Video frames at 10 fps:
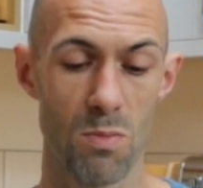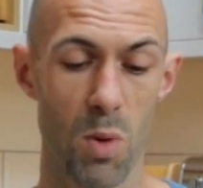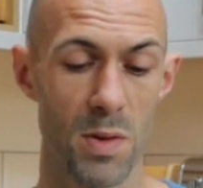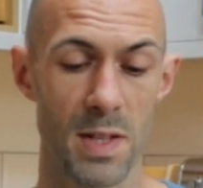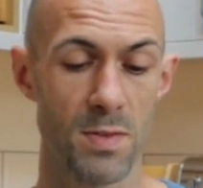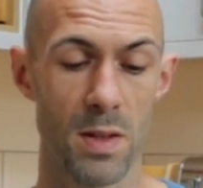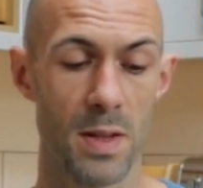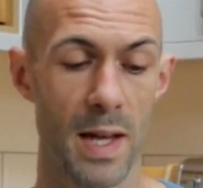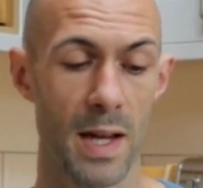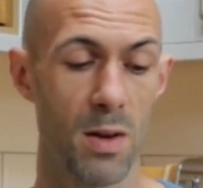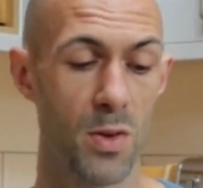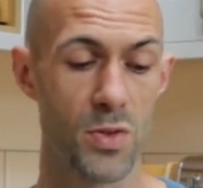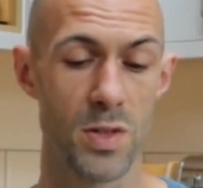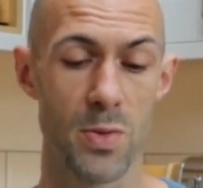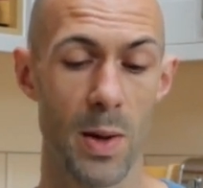once they've done their
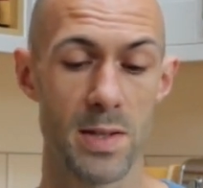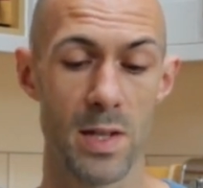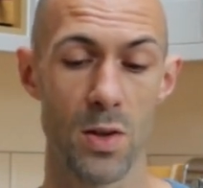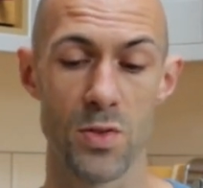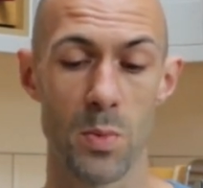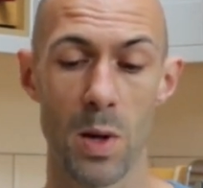120, 100,